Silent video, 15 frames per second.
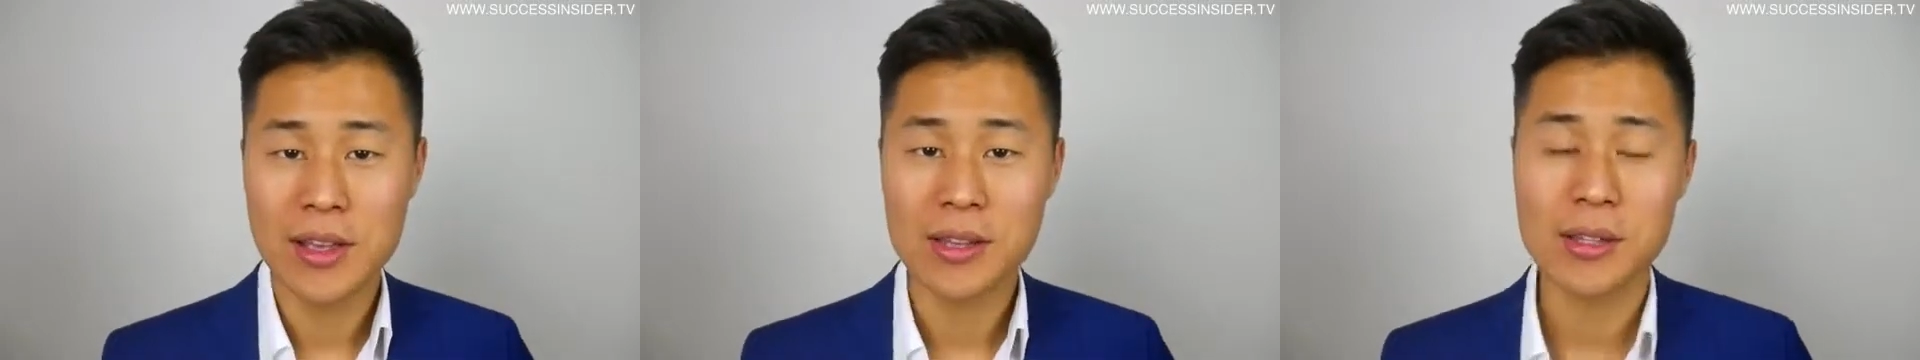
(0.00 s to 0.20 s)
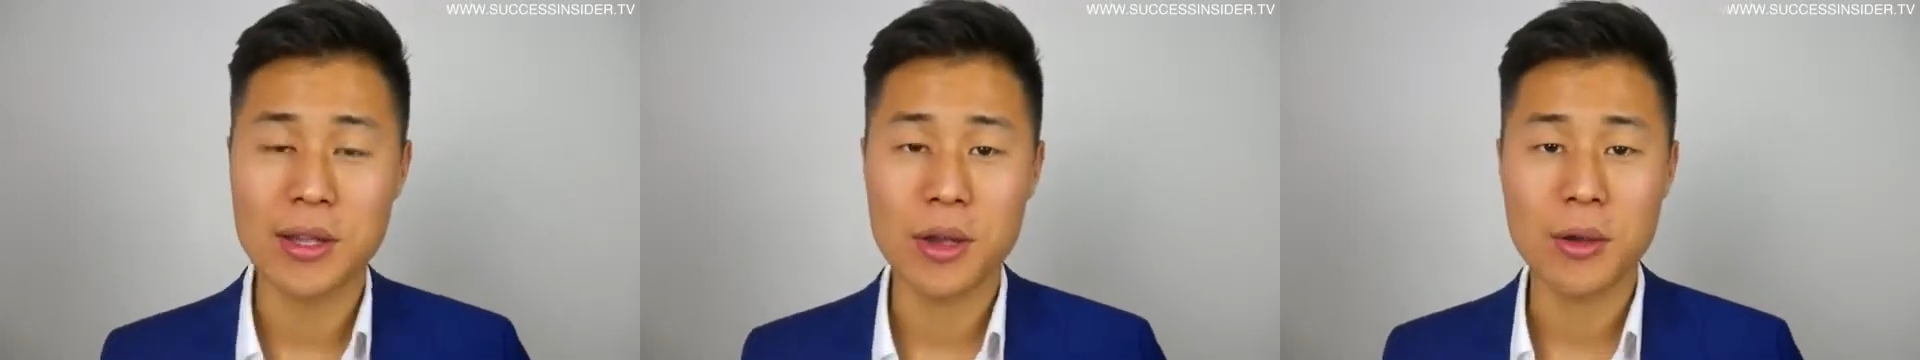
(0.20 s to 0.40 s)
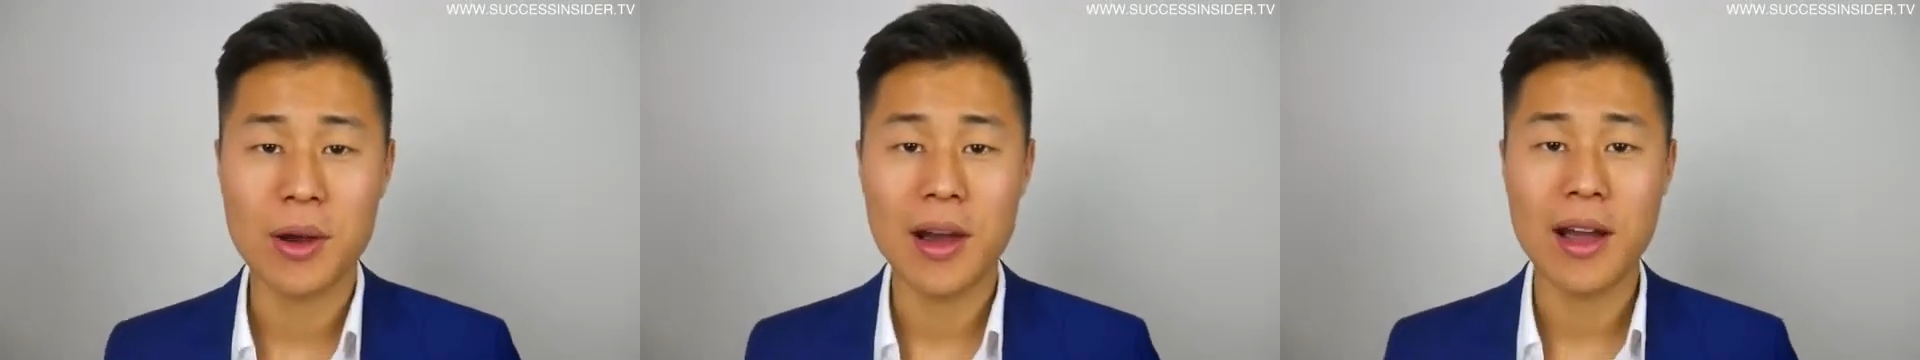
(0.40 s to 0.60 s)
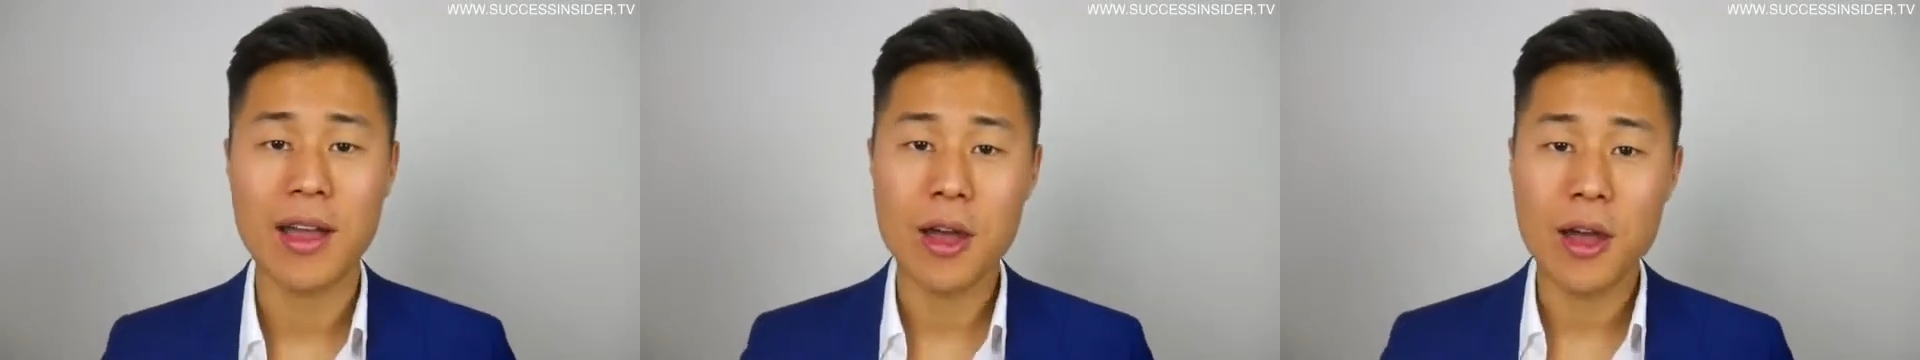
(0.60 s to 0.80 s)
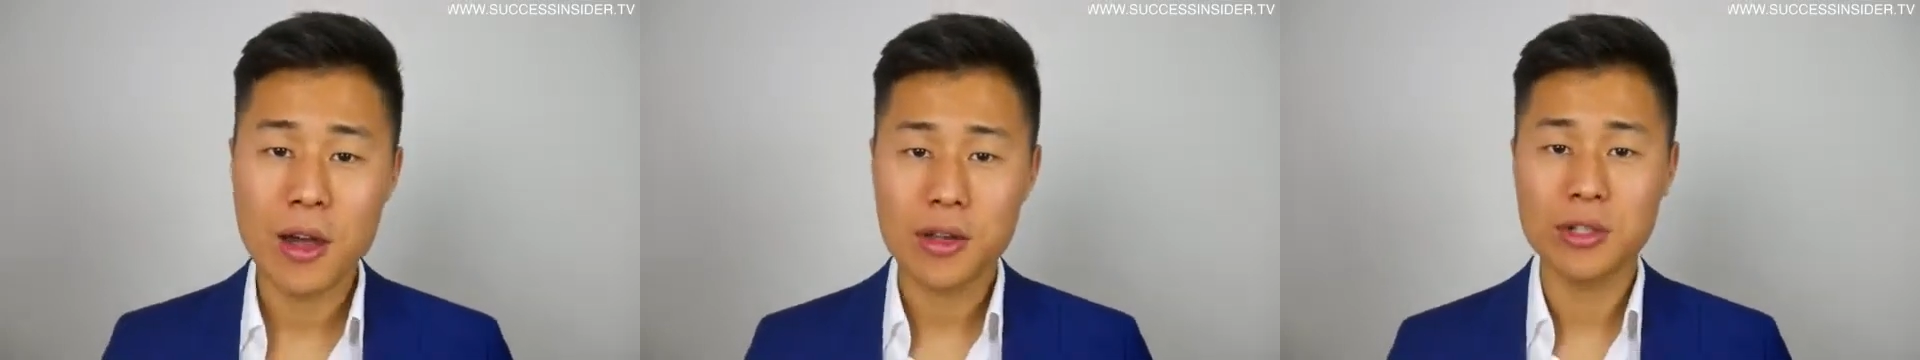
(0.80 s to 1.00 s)
So
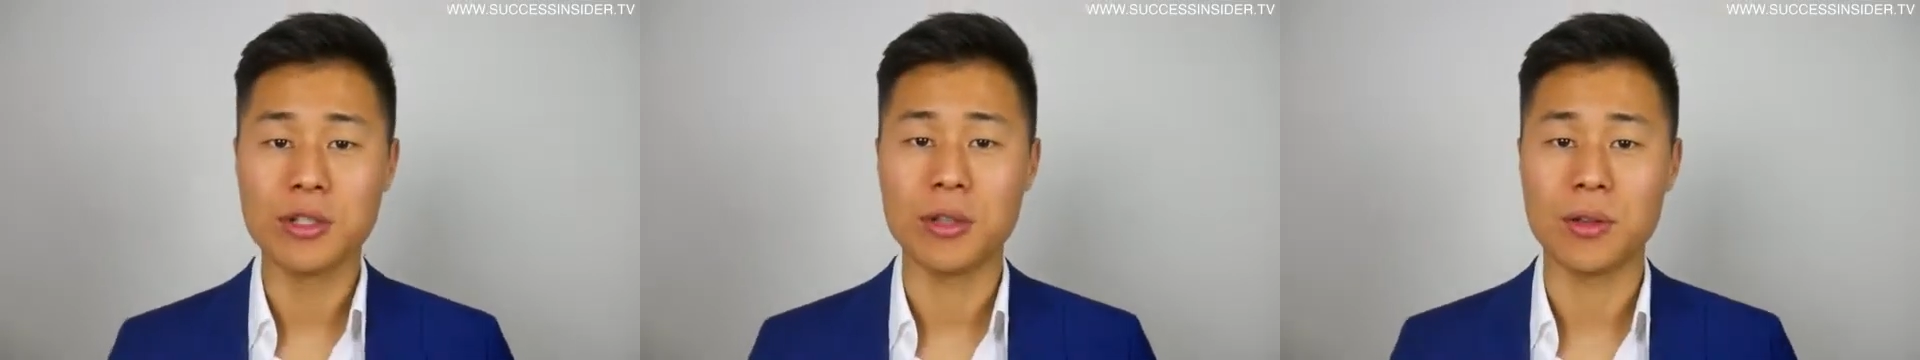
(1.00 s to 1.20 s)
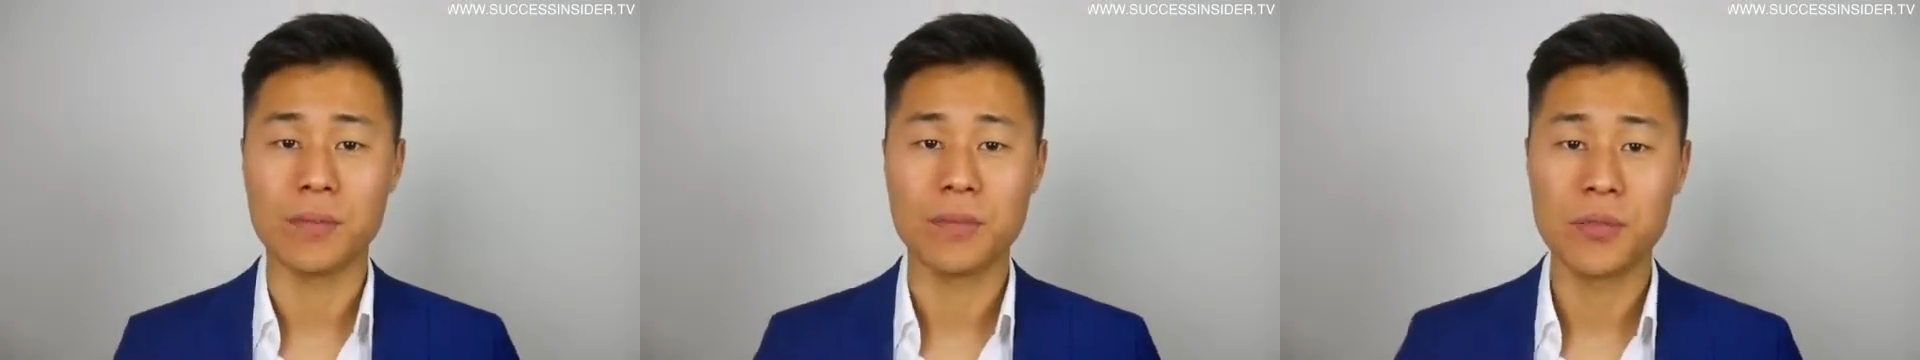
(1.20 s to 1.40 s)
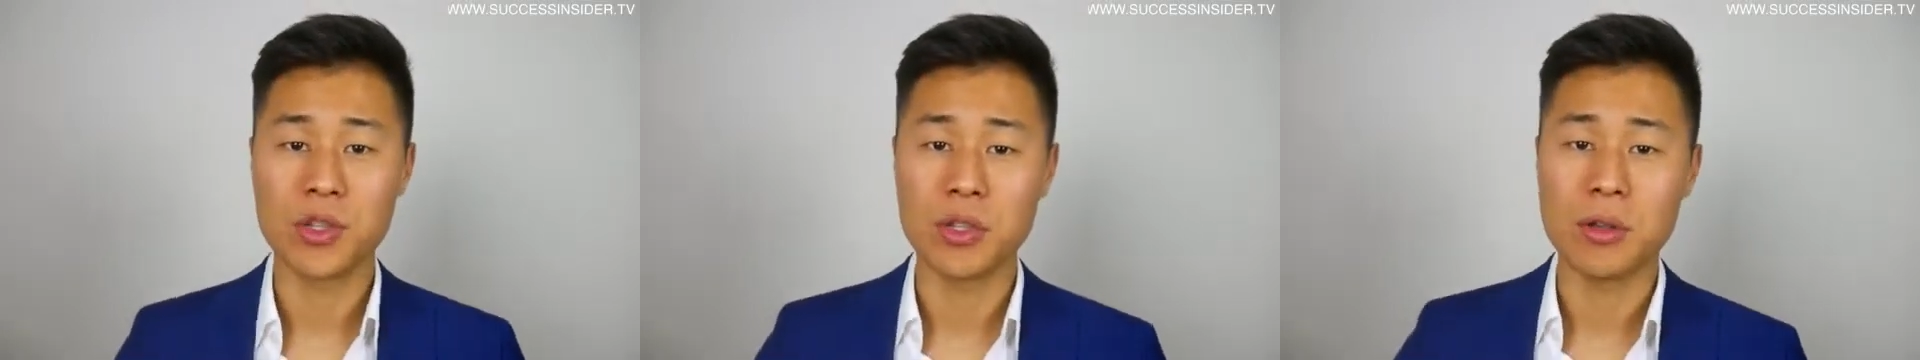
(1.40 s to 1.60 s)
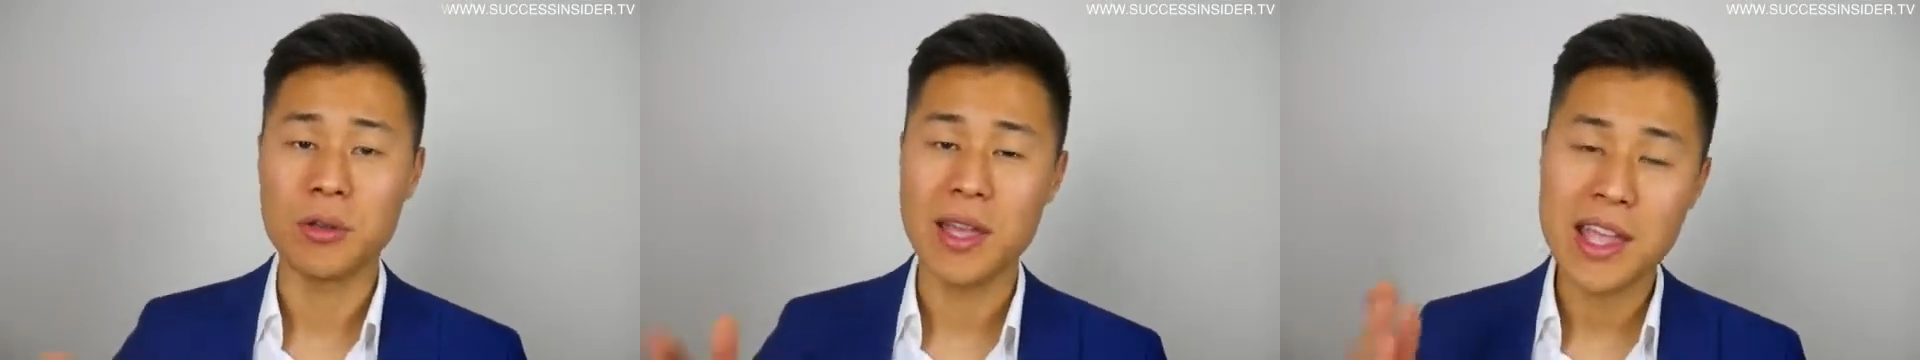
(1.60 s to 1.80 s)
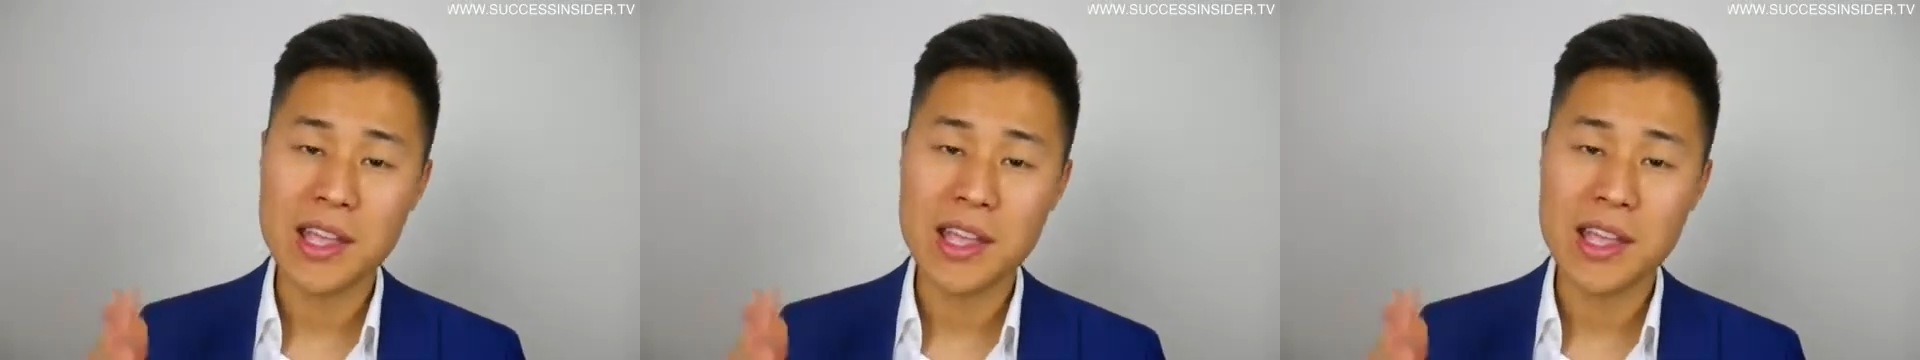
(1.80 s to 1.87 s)
I urge you to